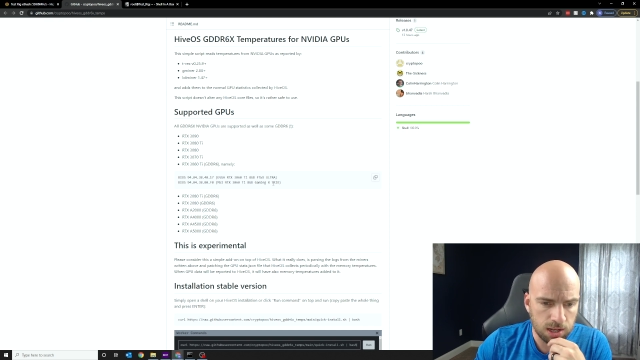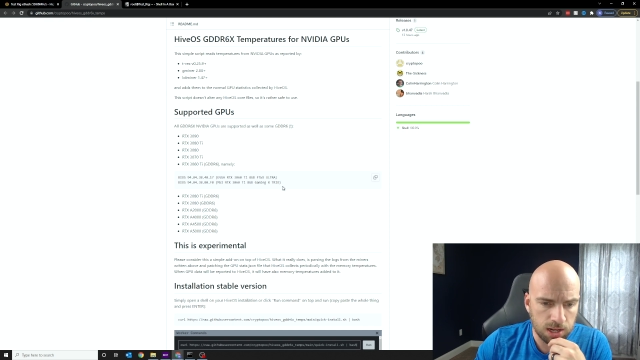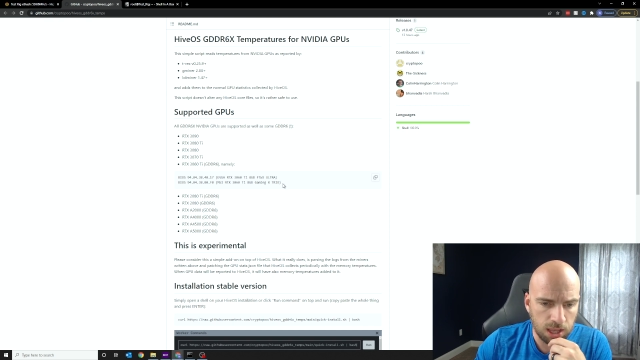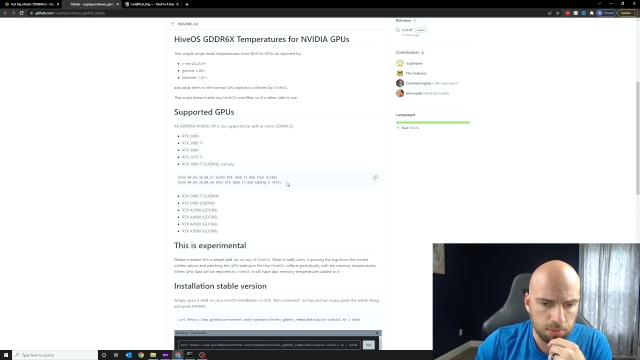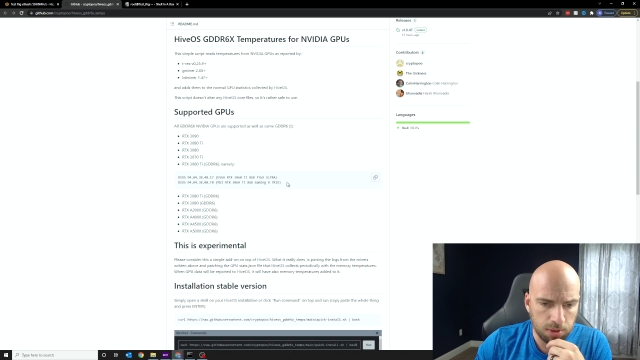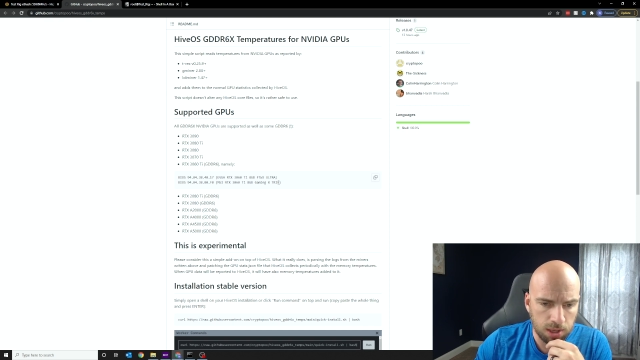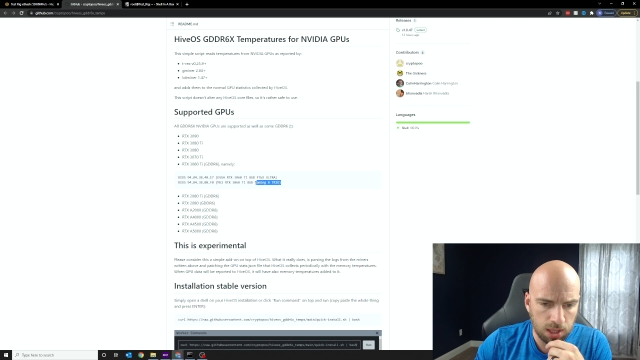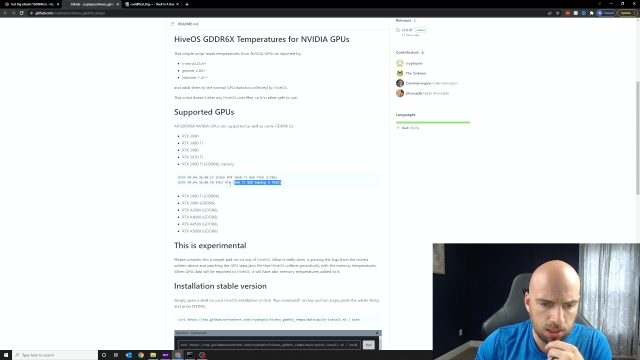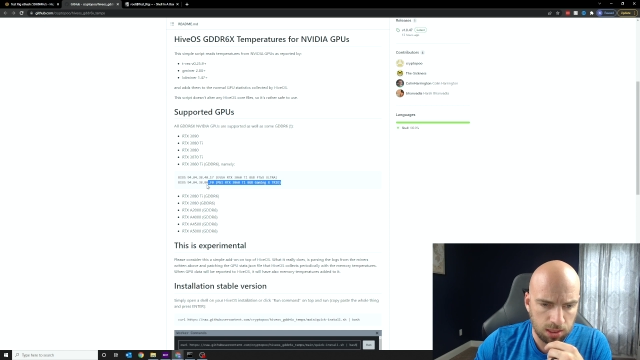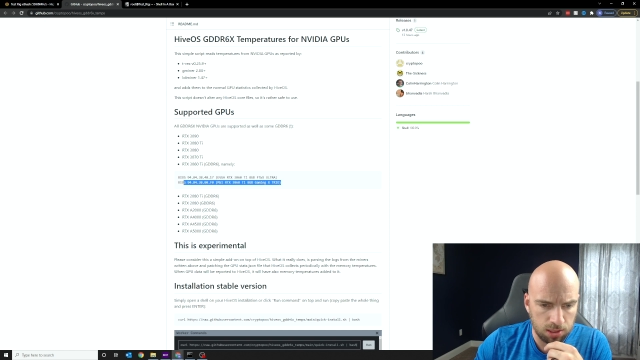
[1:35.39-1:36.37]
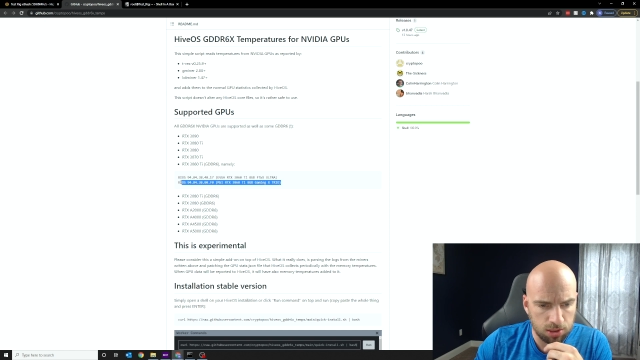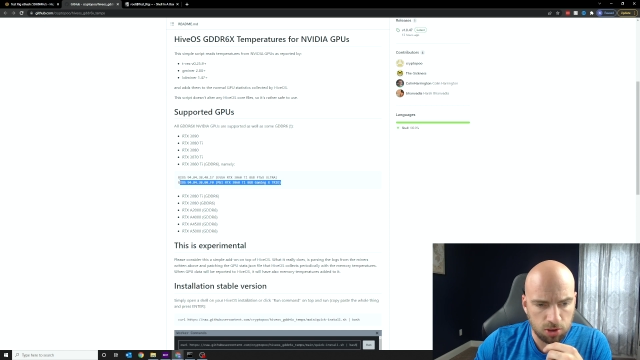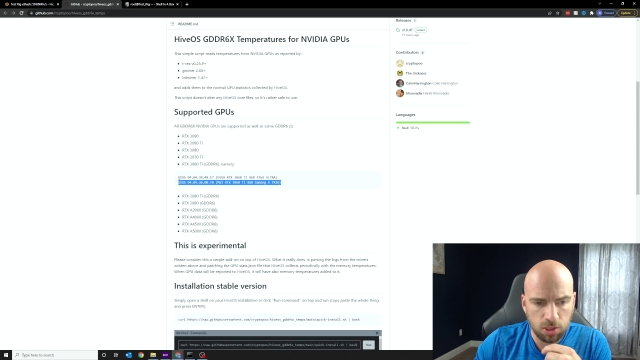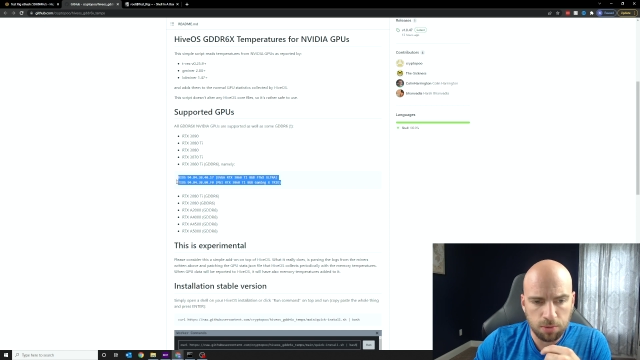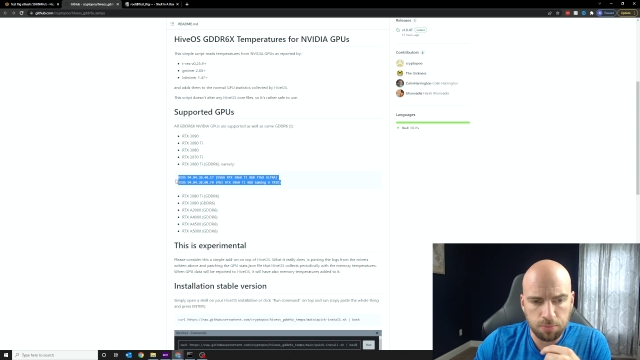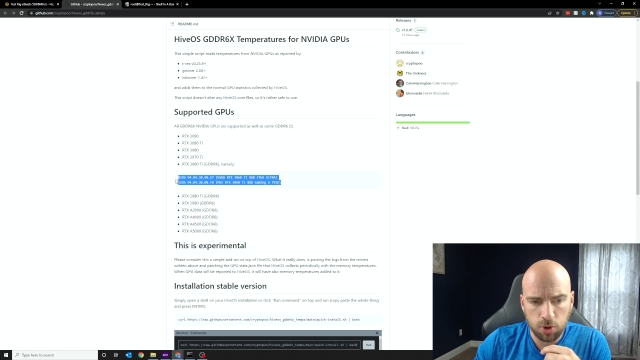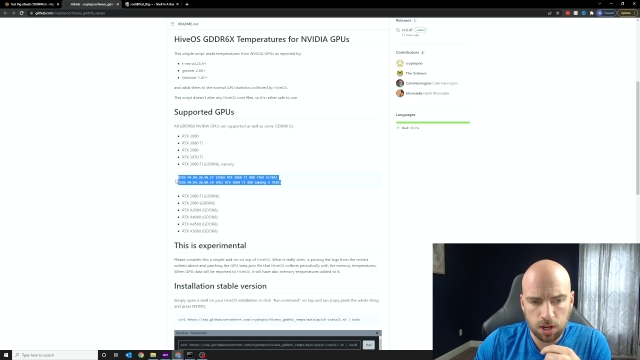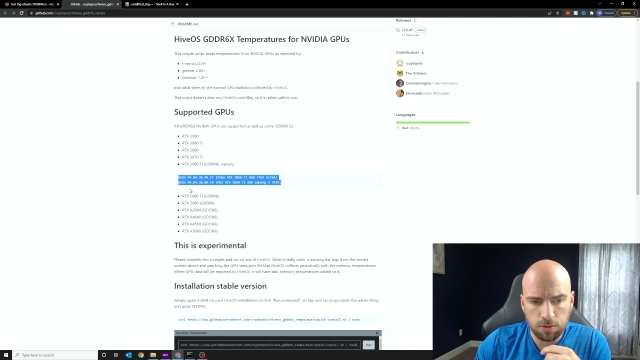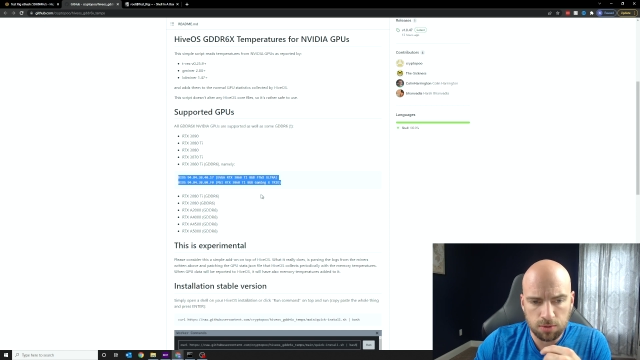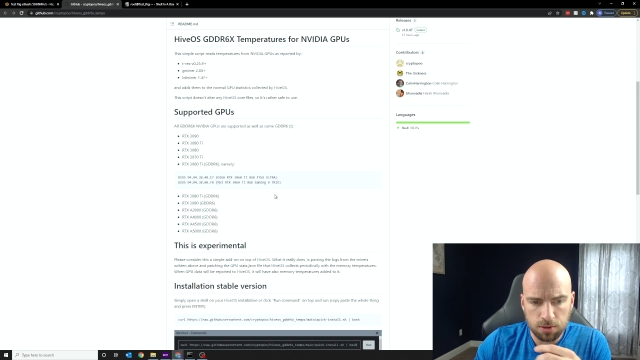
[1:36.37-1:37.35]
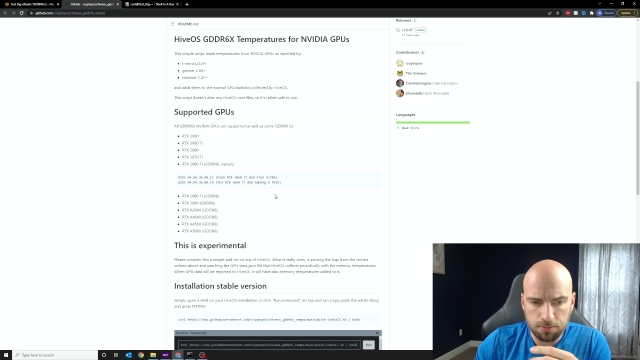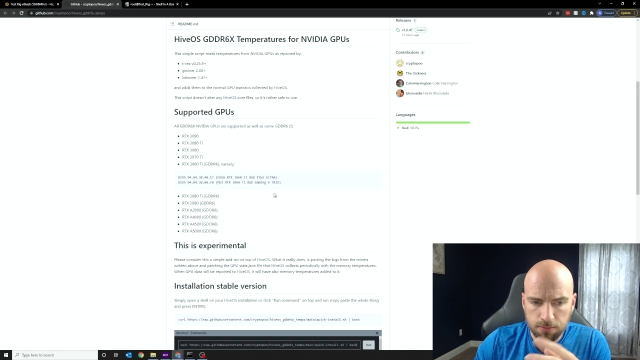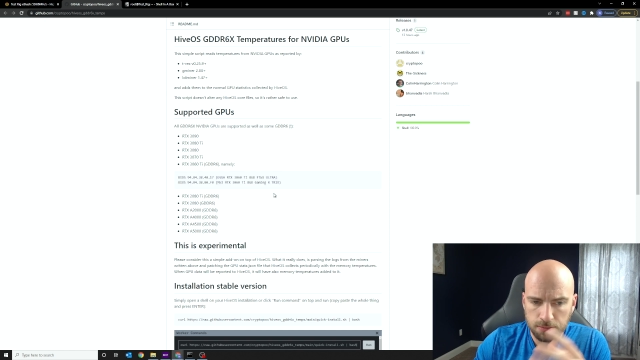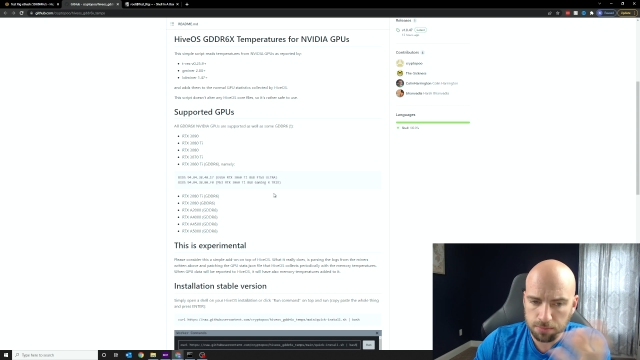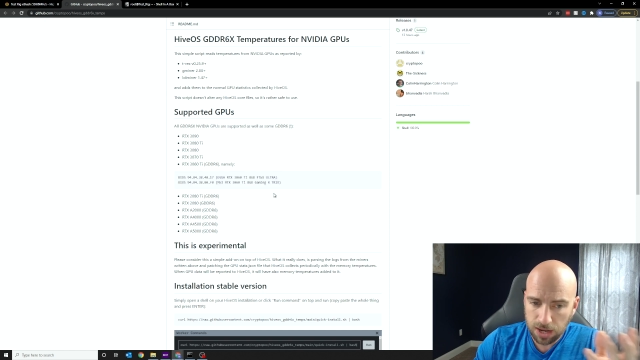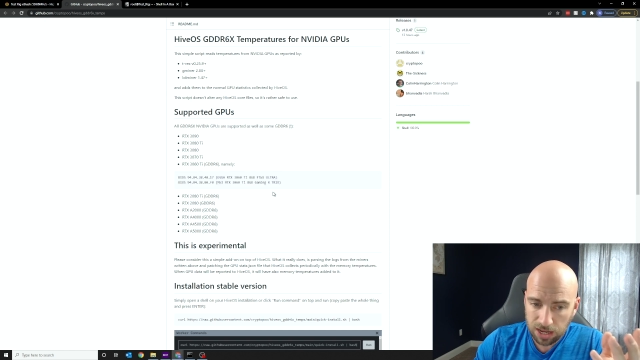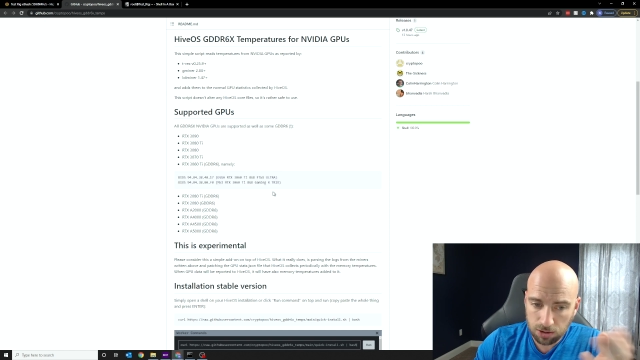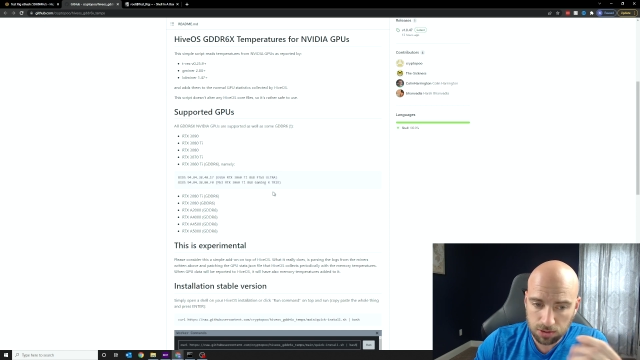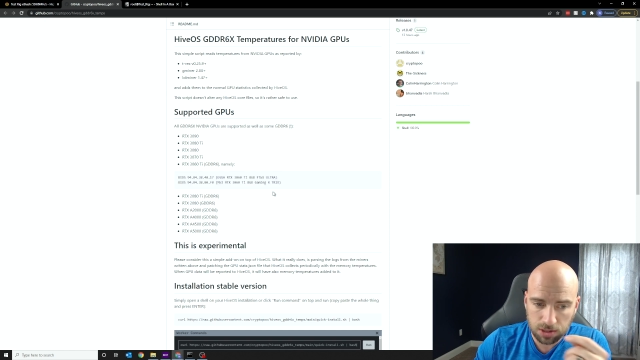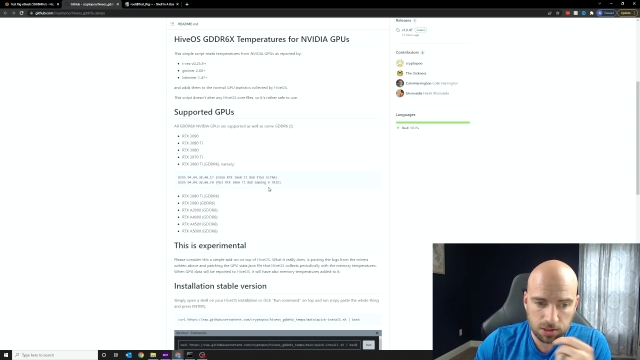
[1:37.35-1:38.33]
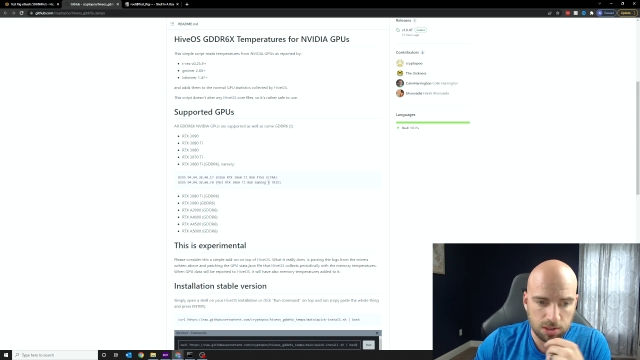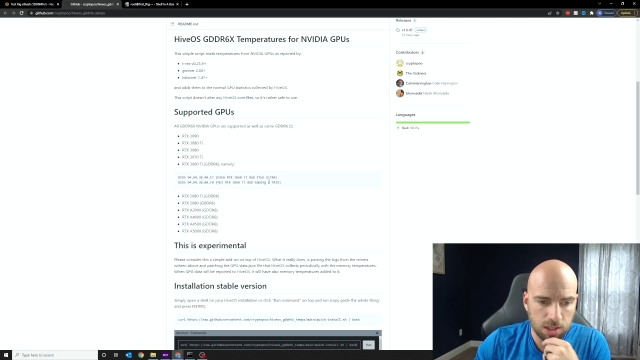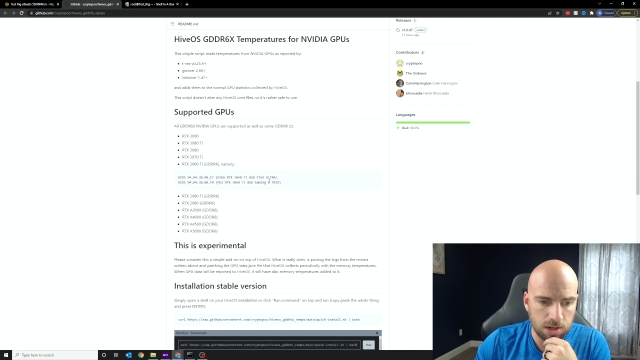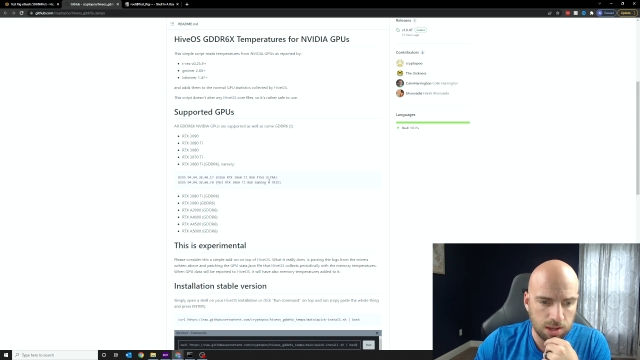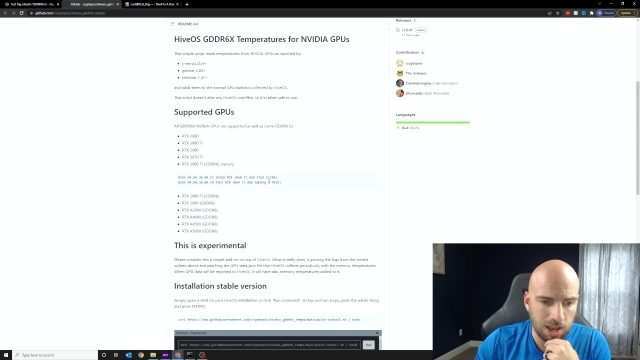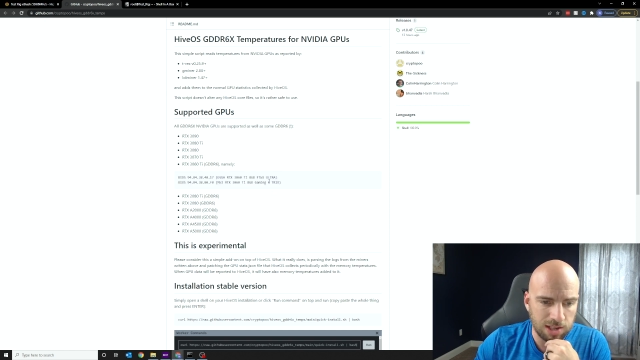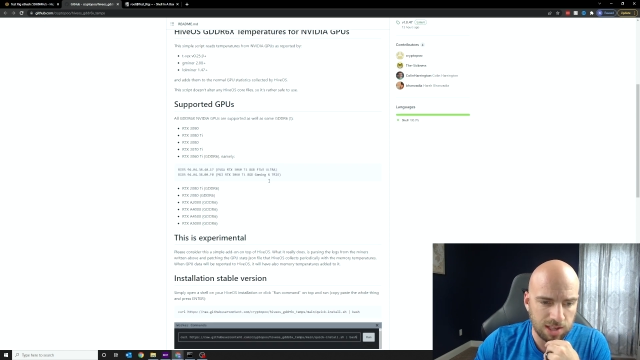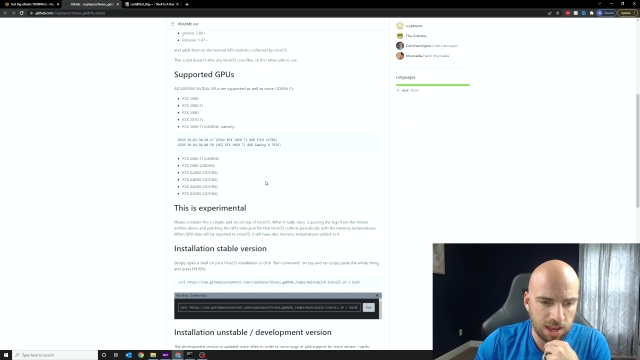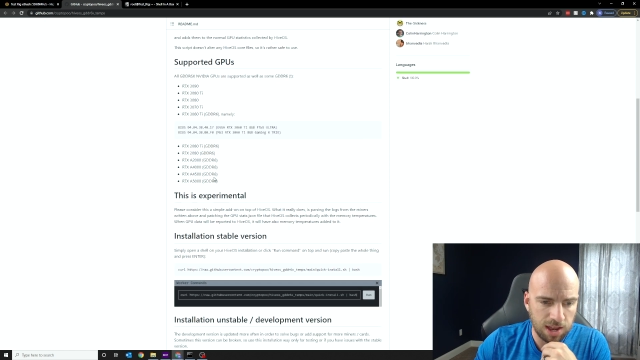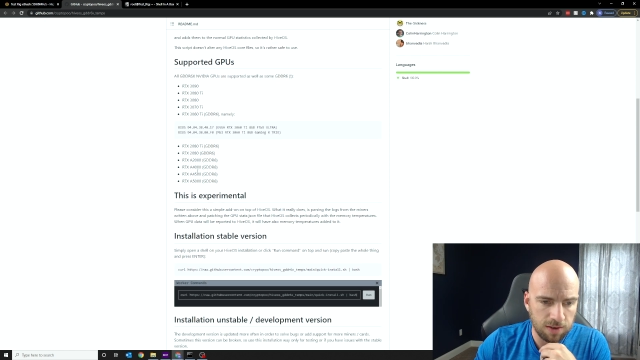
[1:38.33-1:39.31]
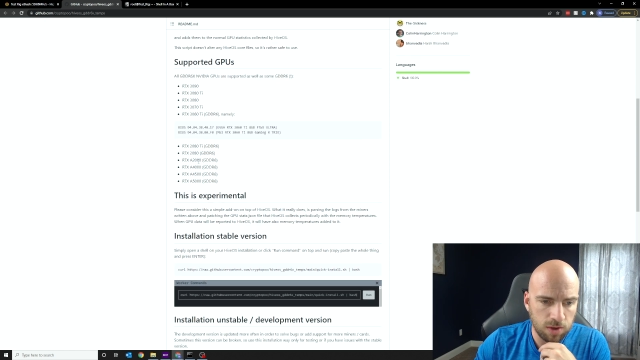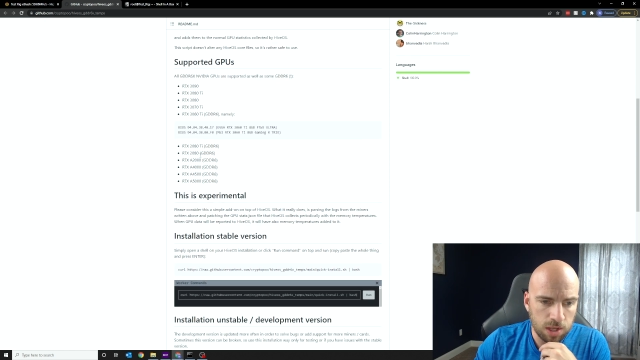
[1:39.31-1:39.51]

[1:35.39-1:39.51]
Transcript: namely, and so they point out some BIOSes that it has to have.